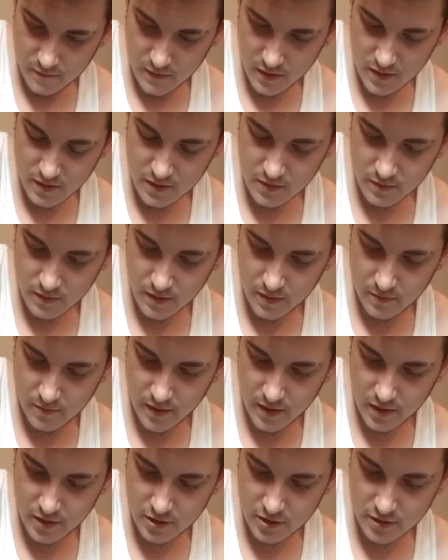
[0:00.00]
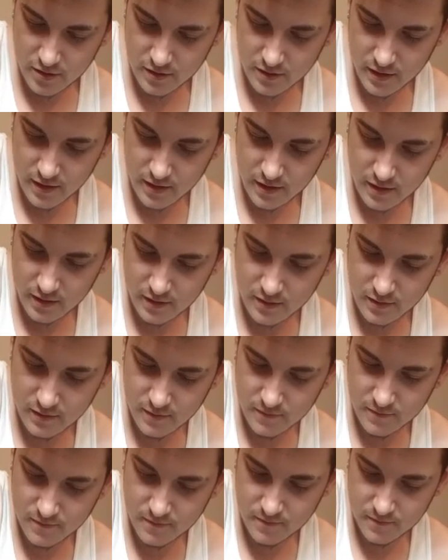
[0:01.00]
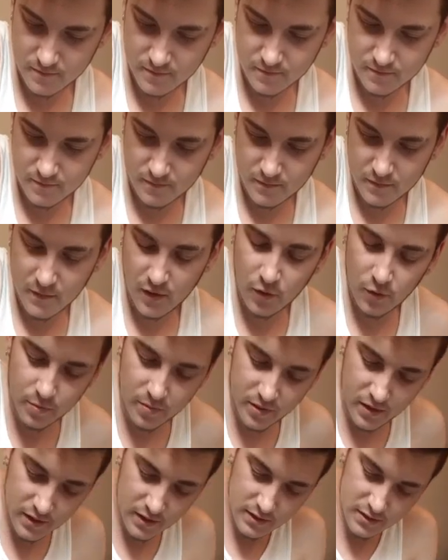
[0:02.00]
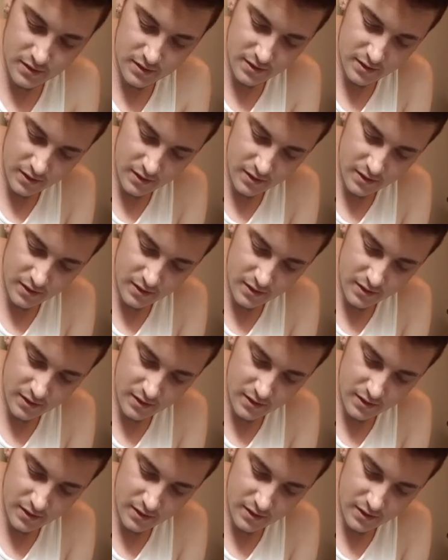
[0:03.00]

You just want to make sure that the openings